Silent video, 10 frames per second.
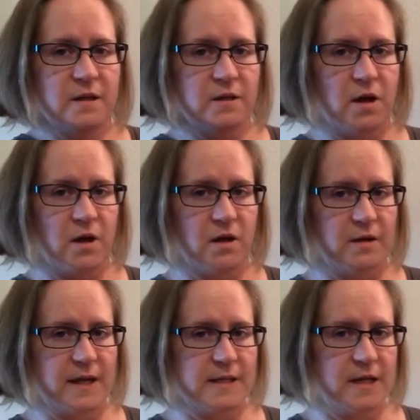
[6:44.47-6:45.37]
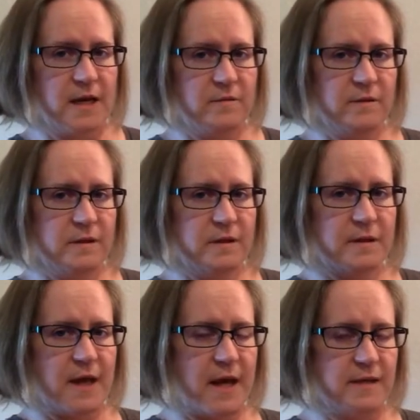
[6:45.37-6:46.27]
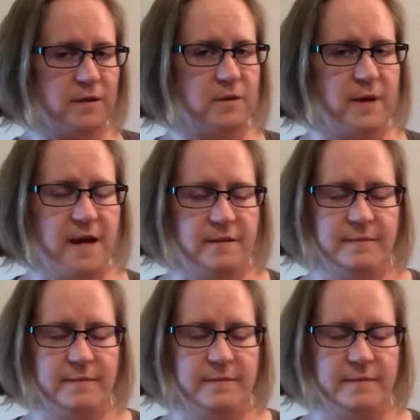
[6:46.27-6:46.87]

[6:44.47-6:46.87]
Tall line down, slide to the right.